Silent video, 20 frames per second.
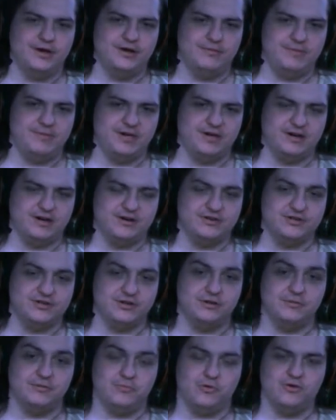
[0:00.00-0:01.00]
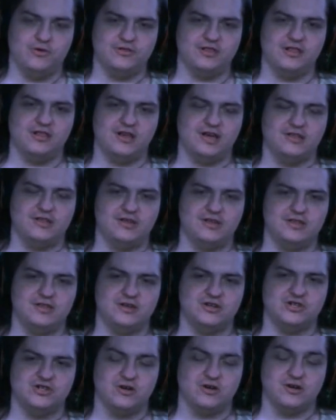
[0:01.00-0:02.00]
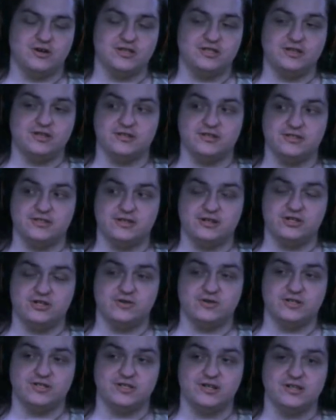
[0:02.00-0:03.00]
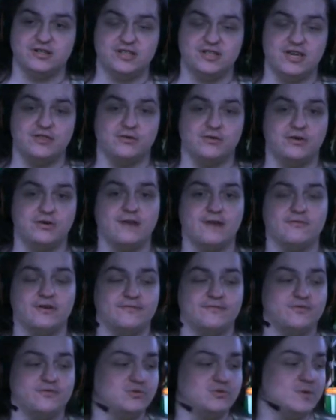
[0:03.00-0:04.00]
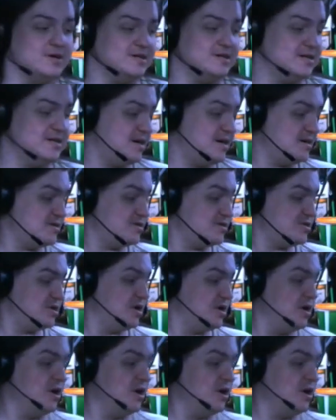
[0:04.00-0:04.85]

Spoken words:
Because more than likely the insurance, because the insurance does say they'll cover it for 20 days,